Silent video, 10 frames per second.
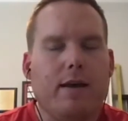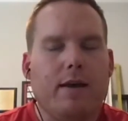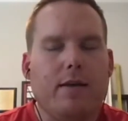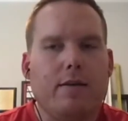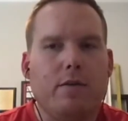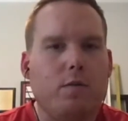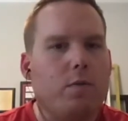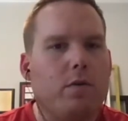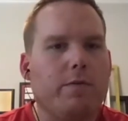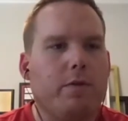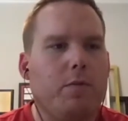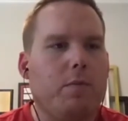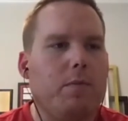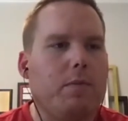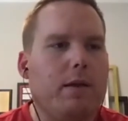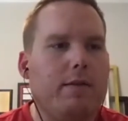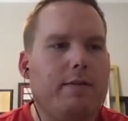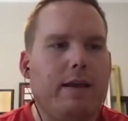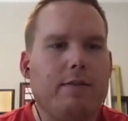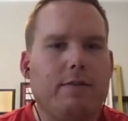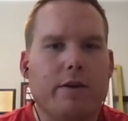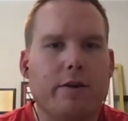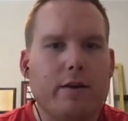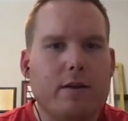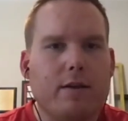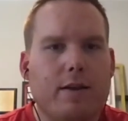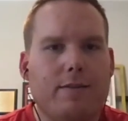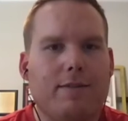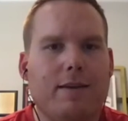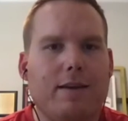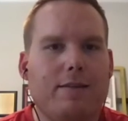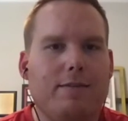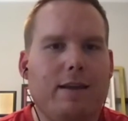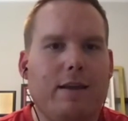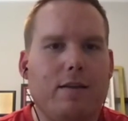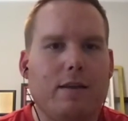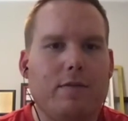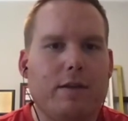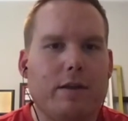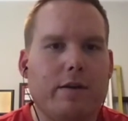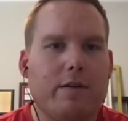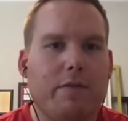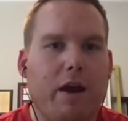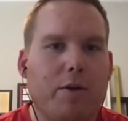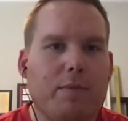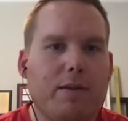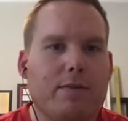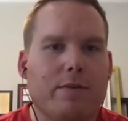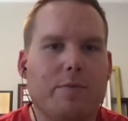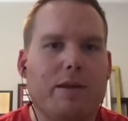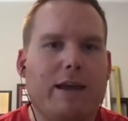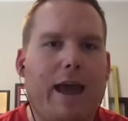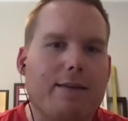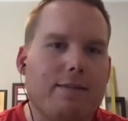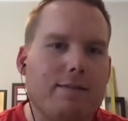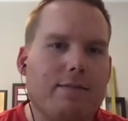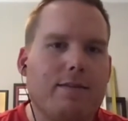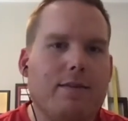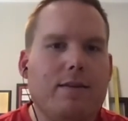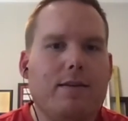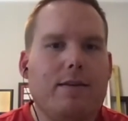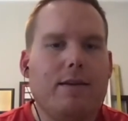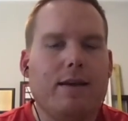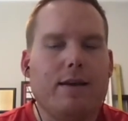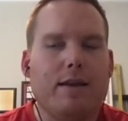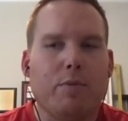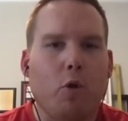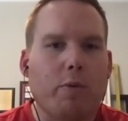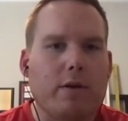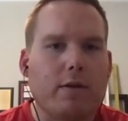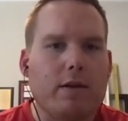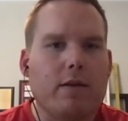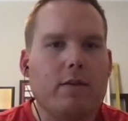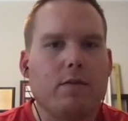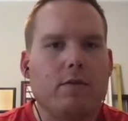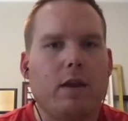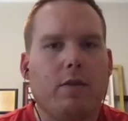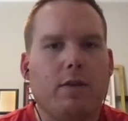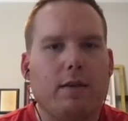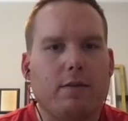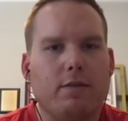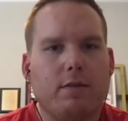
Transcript: useful from data security and seeing is data leaving your environment or being accessed inappropriately, those kind of things.